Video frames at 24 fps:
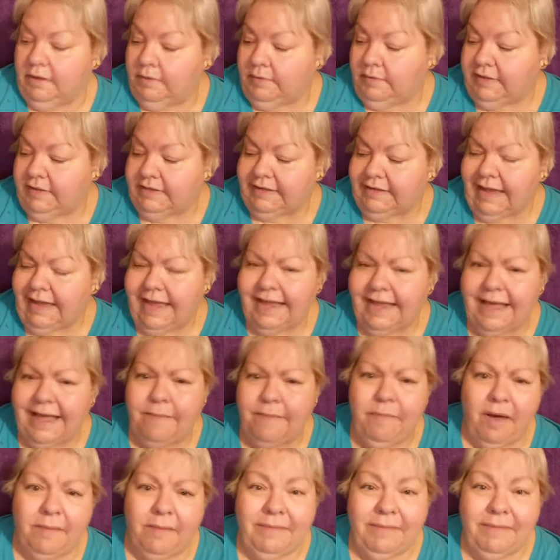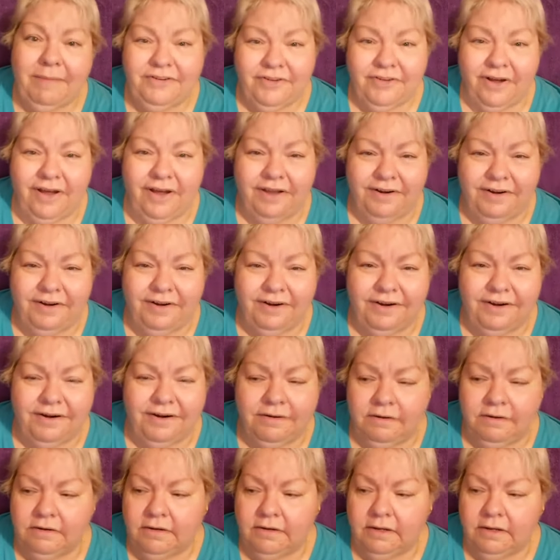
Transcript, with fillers: with like I bought my daughter.